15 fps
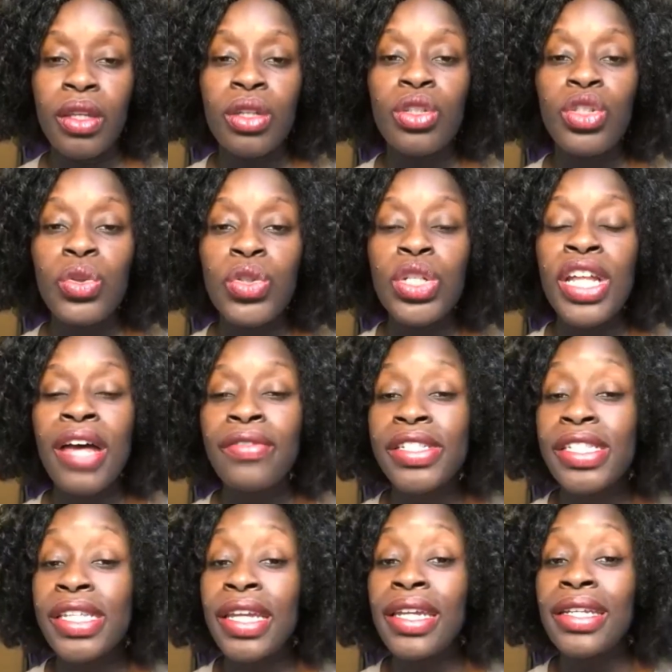You should have a
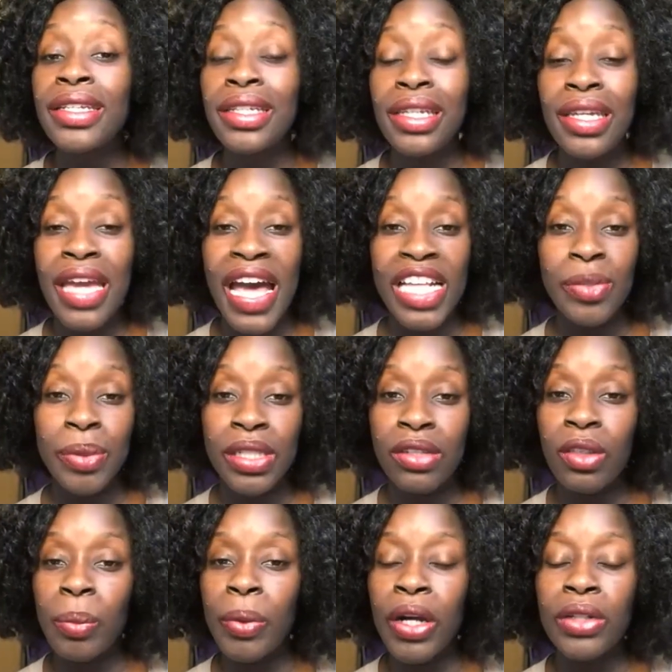say in key aspects of
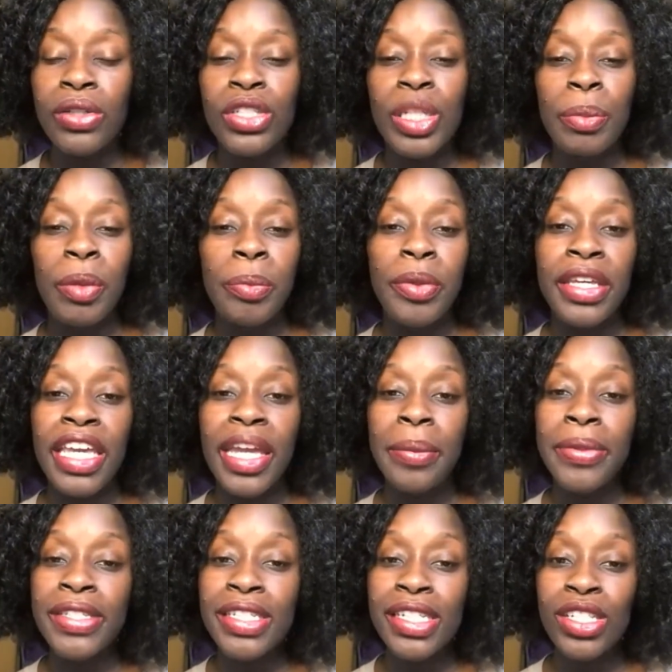the partnership and be
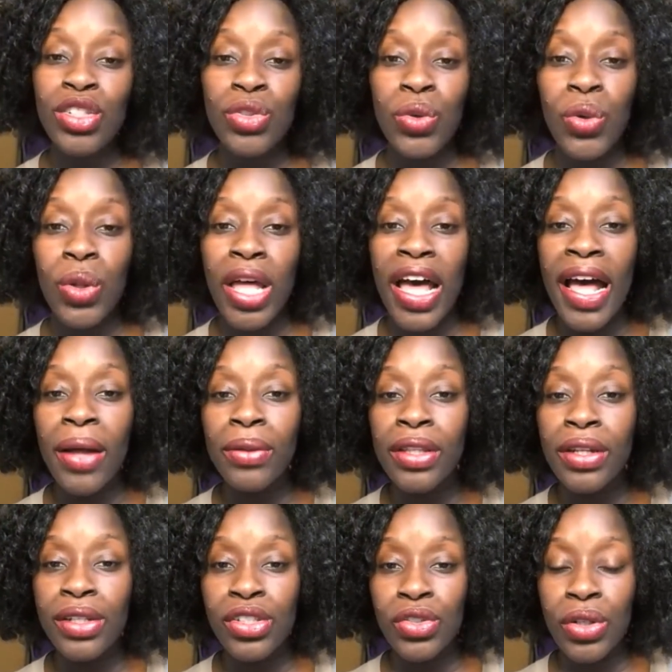able to control how
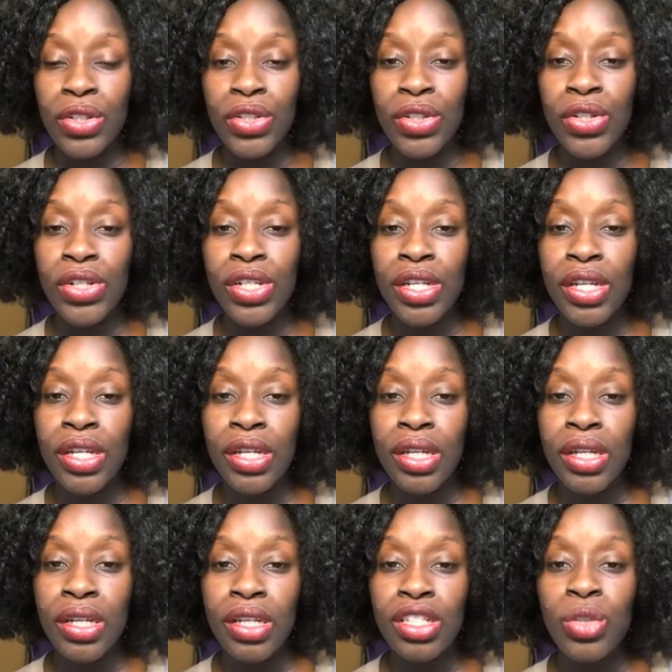they are structured
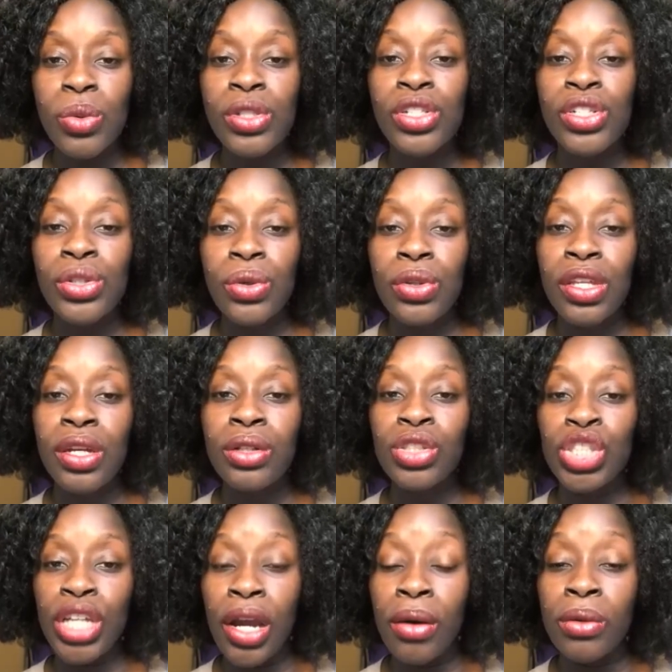to ensure they are
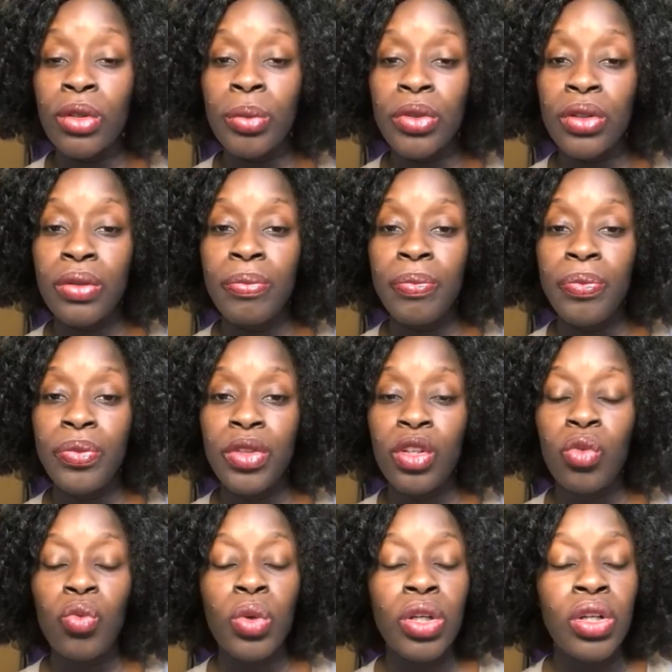charitable,
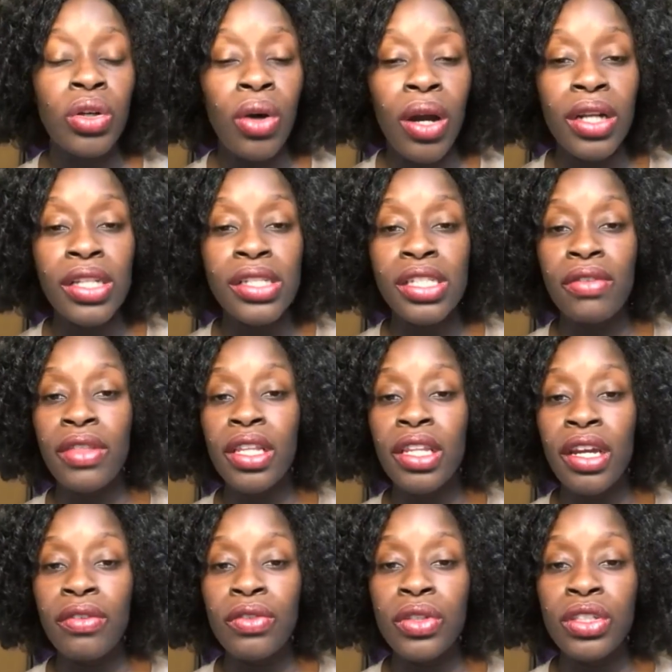regardless of the
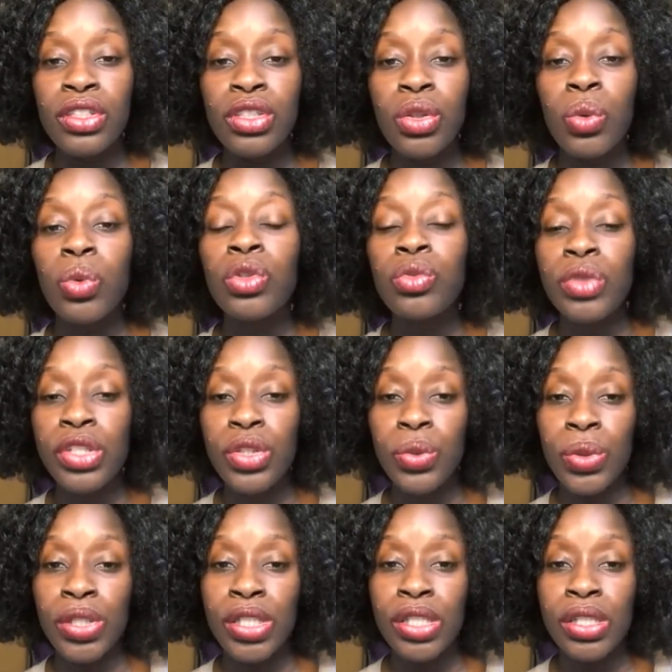leverage or
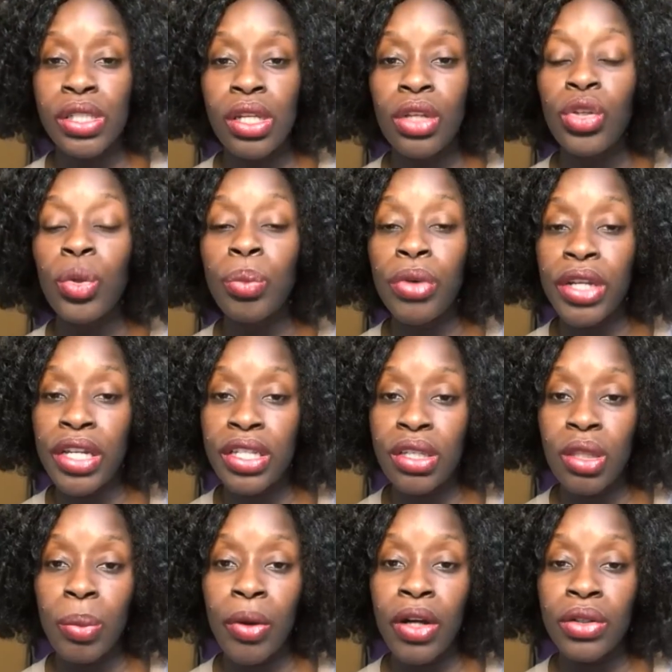resources you're bringing to
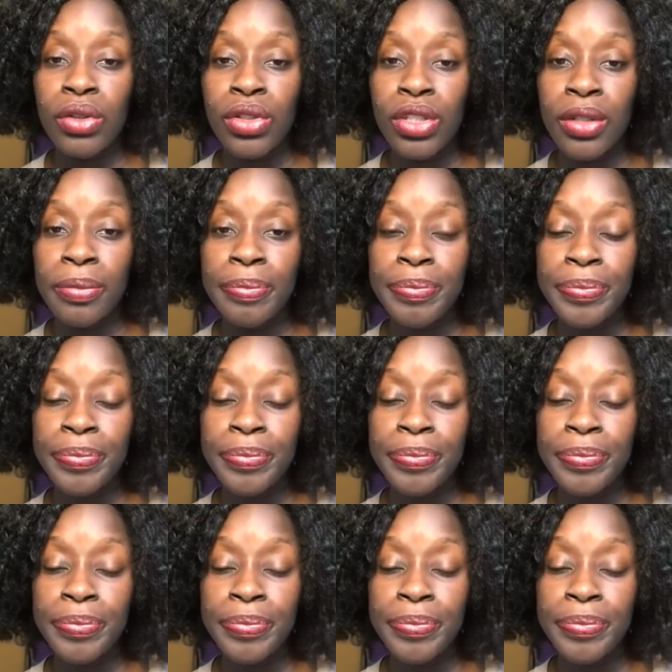the partnership.